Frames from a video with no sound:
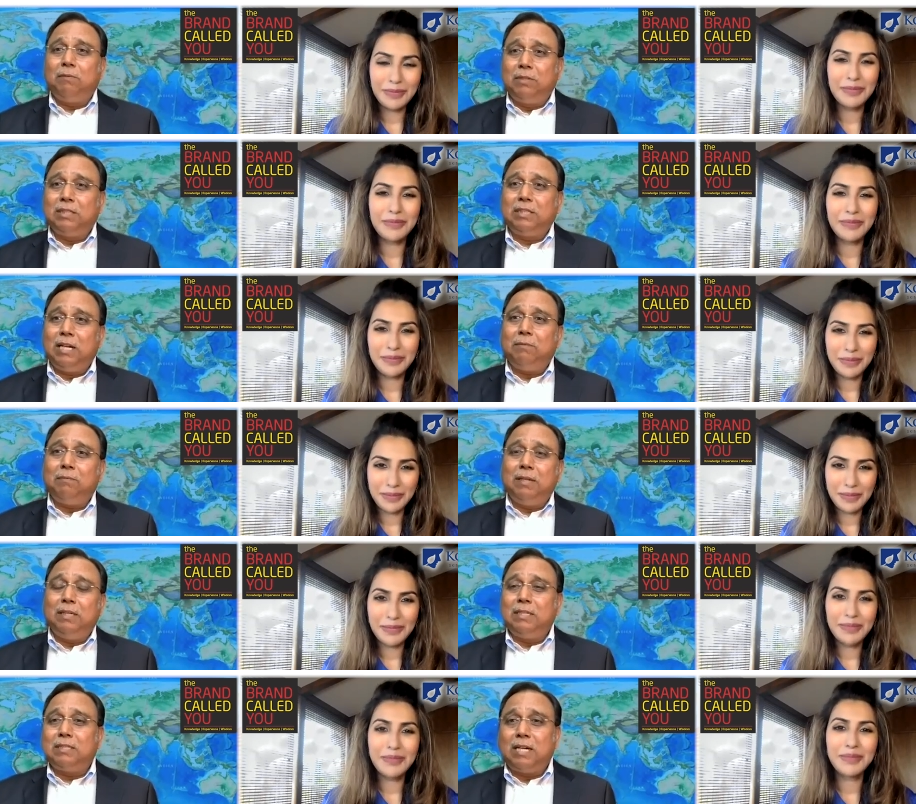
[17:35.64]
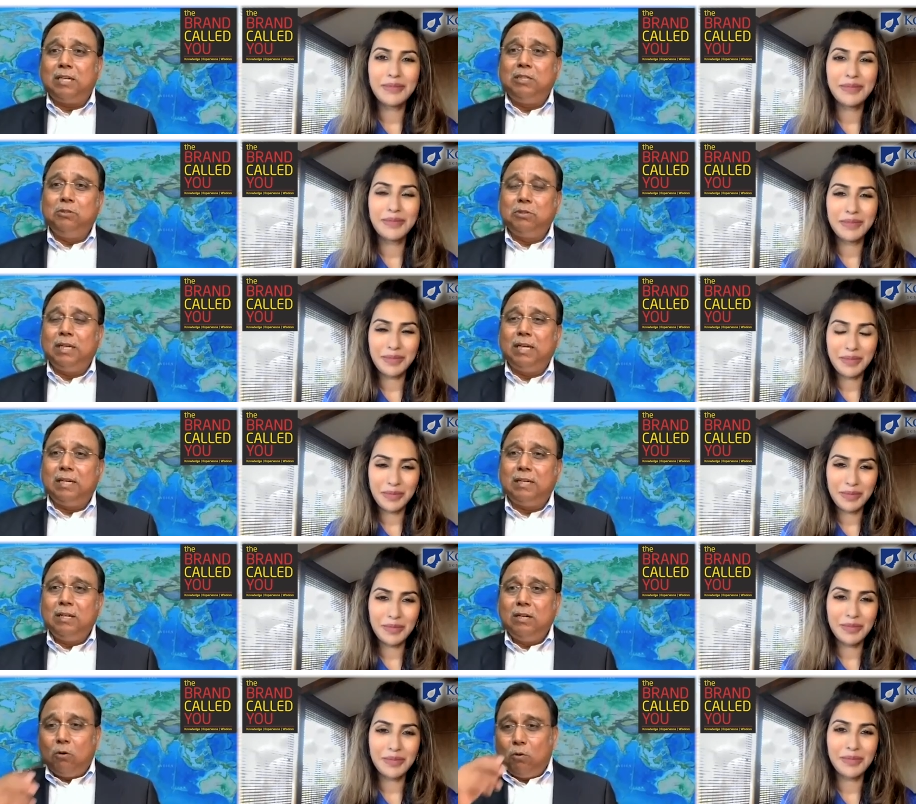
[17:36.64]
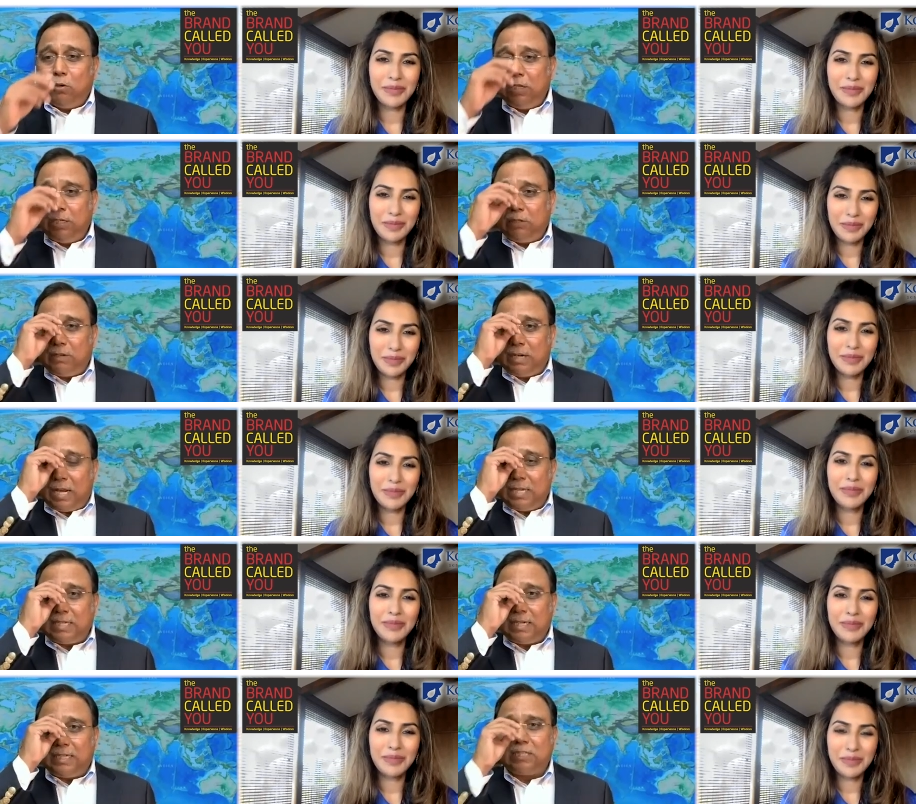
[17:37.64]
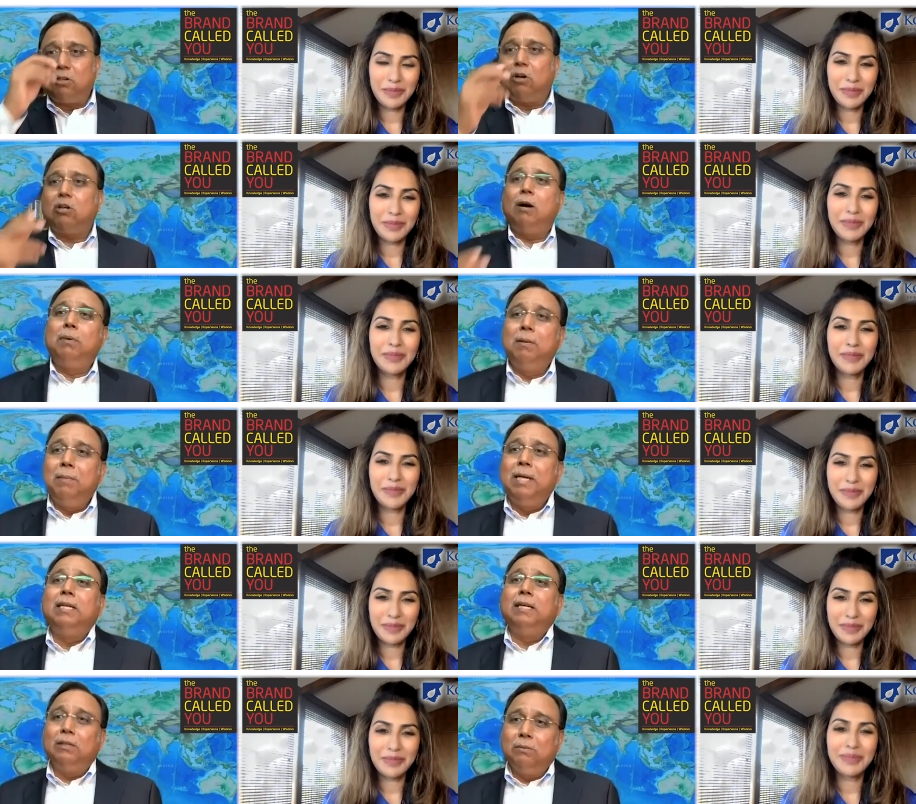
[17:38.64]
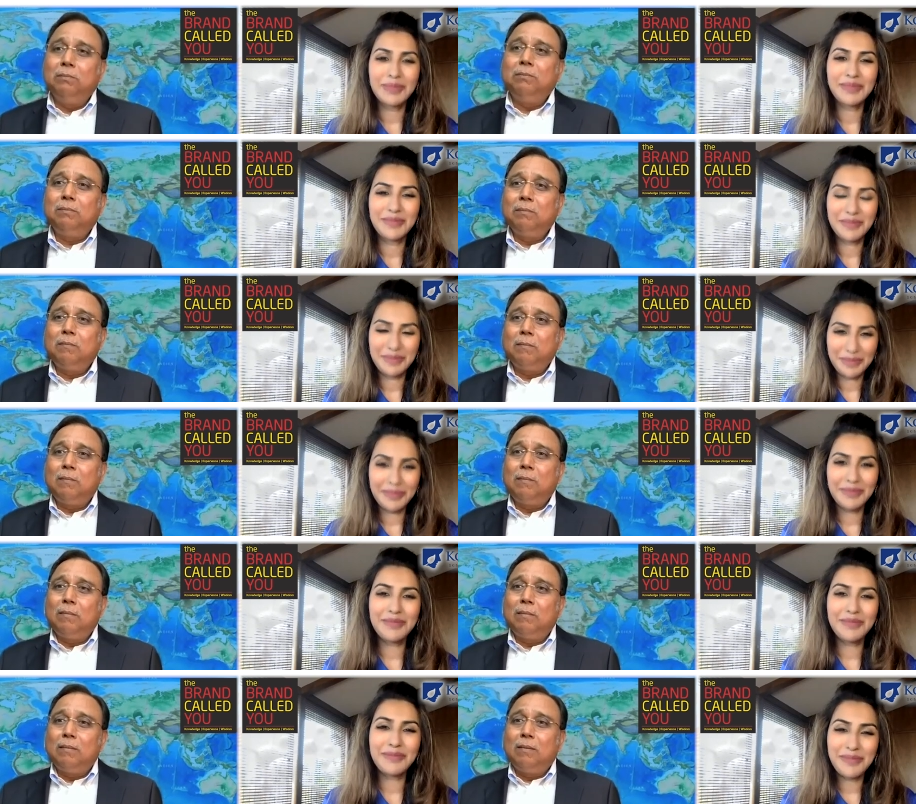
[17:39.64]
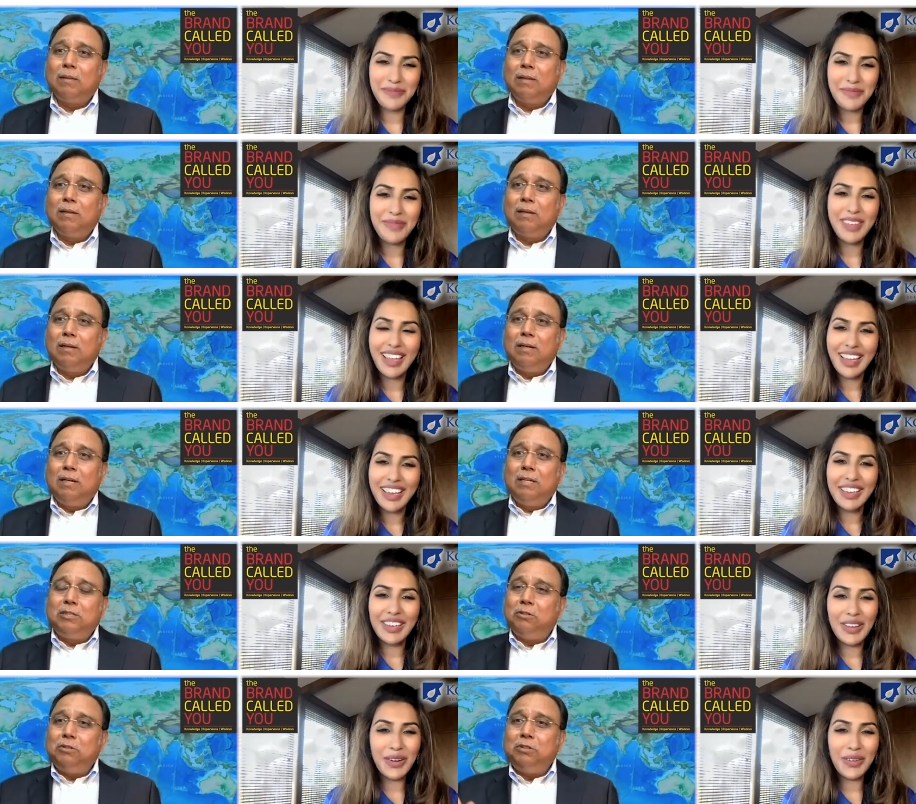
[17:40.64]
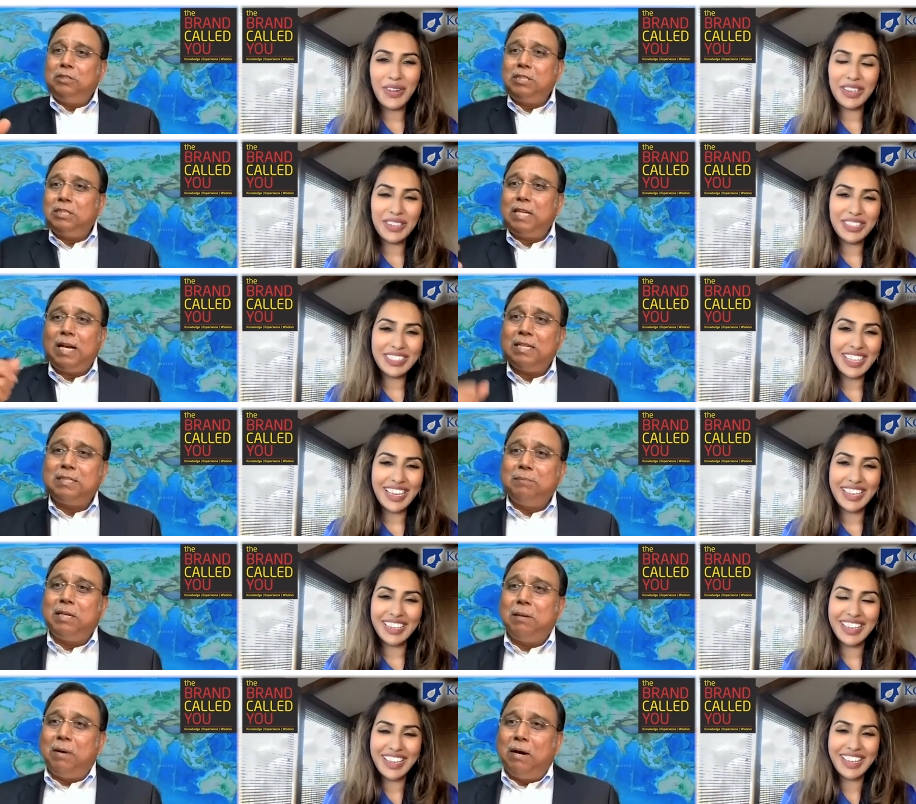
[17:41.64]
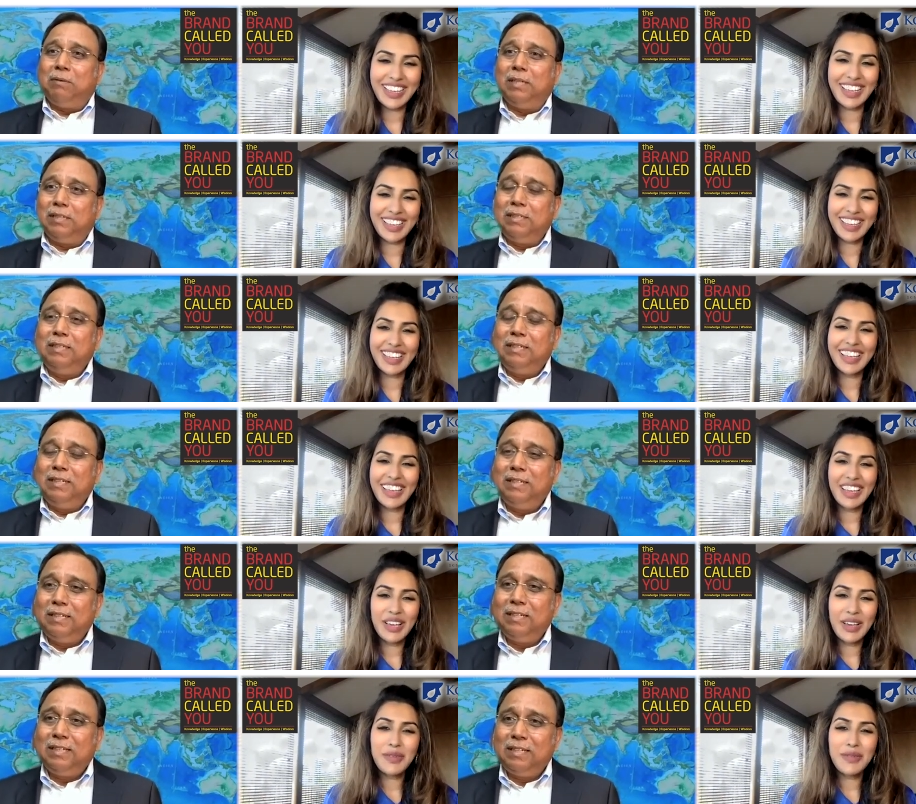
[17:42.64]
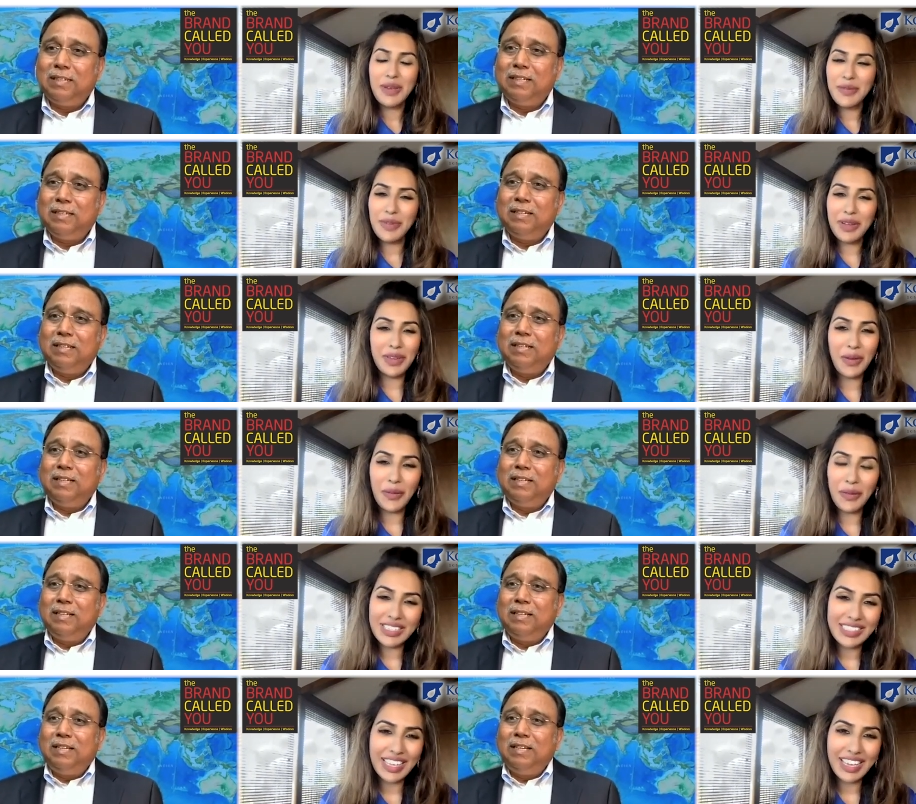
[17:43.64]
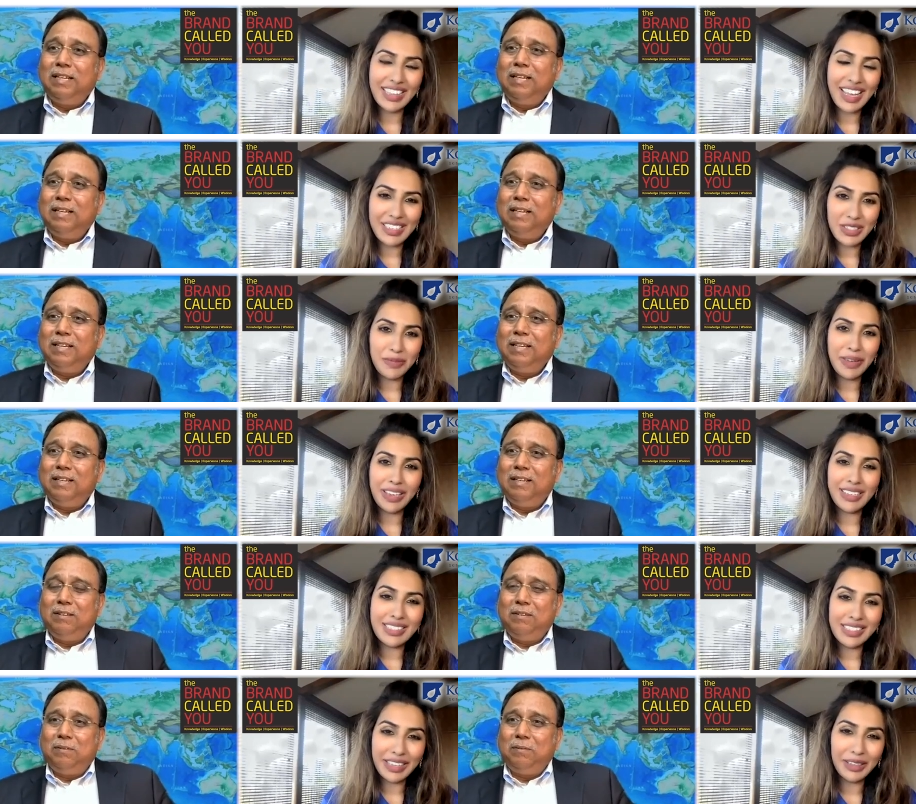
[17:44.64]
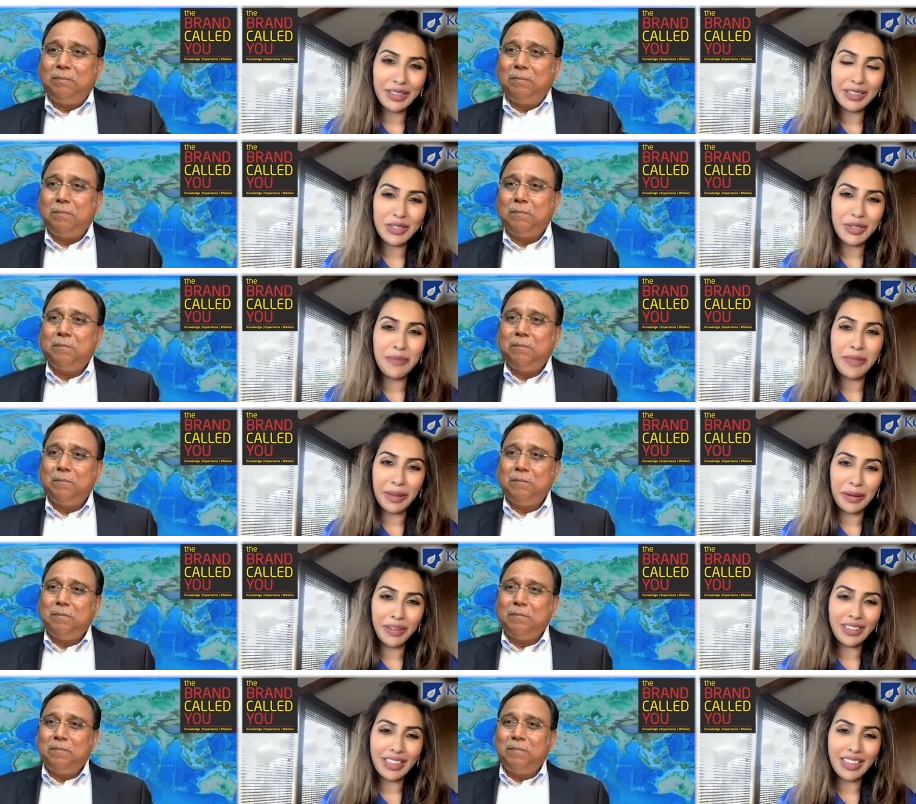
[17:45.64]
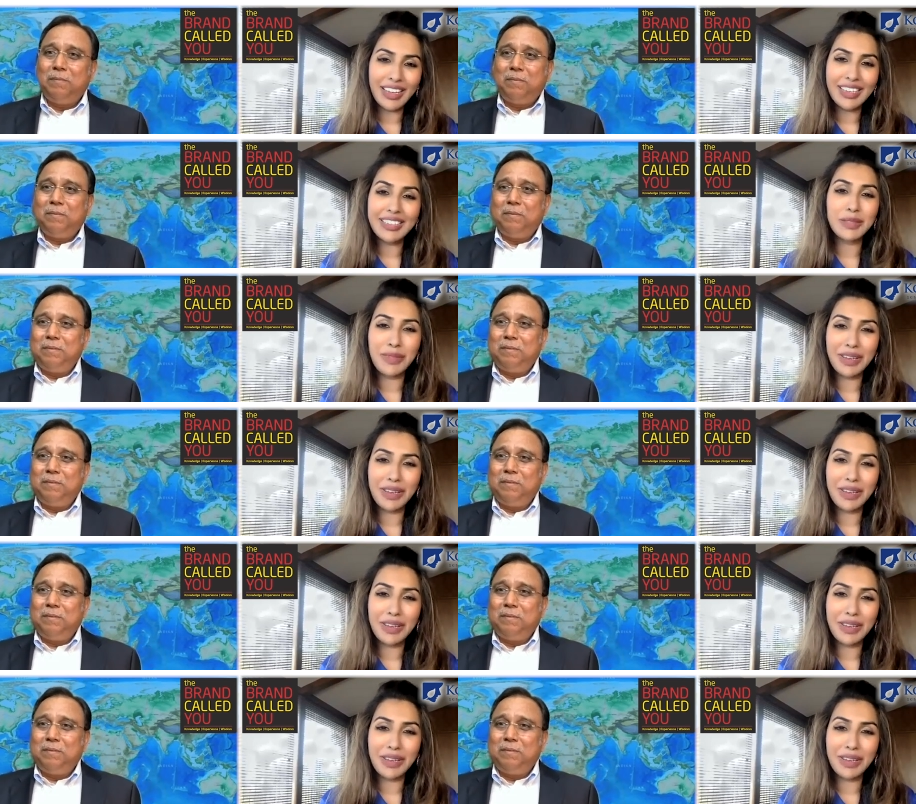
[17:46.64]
Speaker 1: off the shelf and then start using it only to realize that it's not complimenting you. Mm.
Speaker 2: Just tell us a bit about it. But we always say that to make a sale to a male client is